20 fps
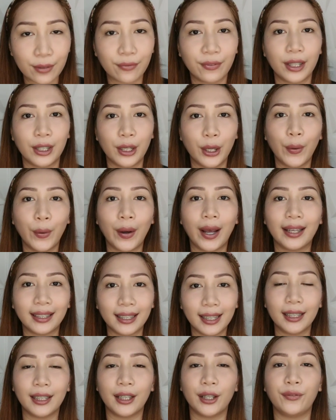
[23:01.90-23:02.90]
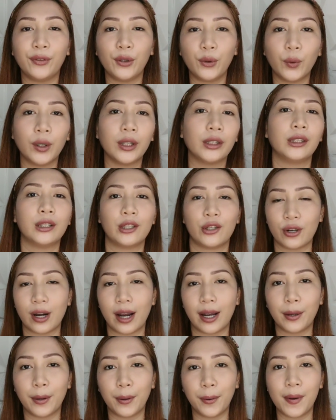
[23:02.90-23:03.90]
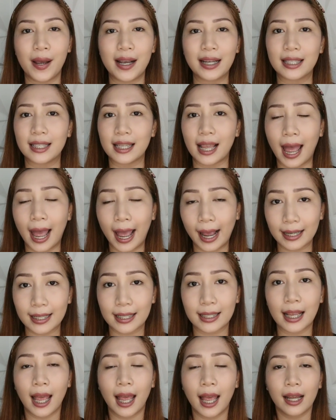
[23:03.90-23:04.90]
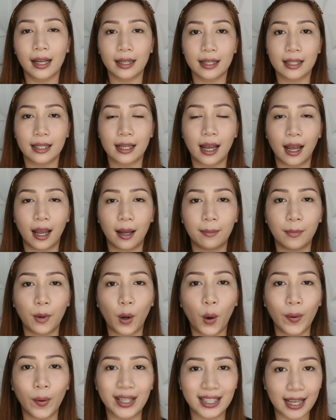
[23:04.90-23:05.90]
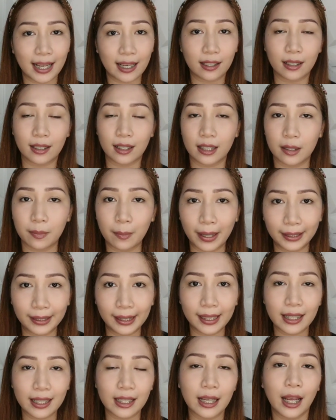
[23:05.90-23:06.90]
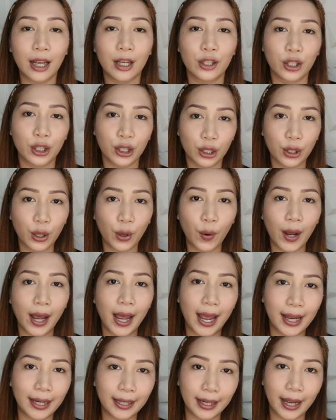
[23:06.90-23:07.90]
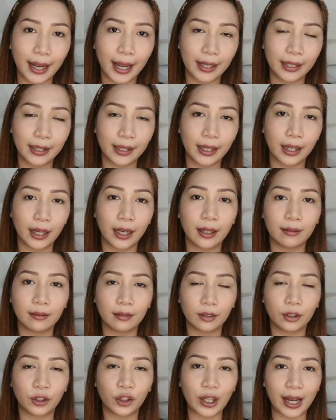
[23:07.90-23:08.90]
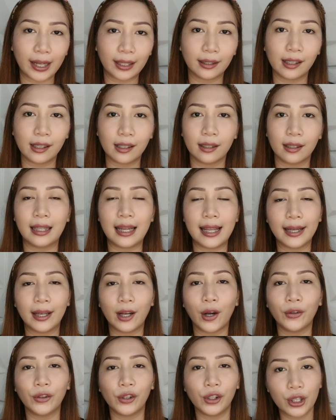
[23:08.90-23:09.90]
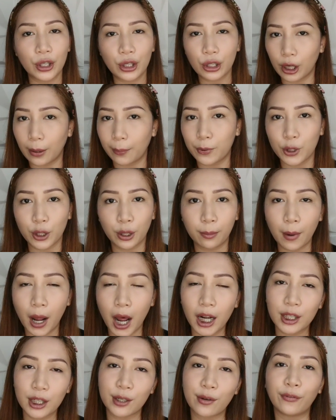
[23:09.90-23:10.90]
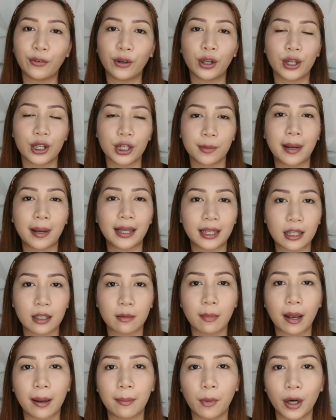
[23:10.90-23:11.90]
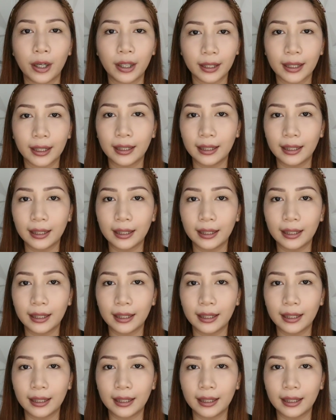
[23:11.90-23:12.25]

Again, if you want to try OXX, OXX Cosmetics, just go ahead and check the link on the description box for Cosmetics by Monica Lee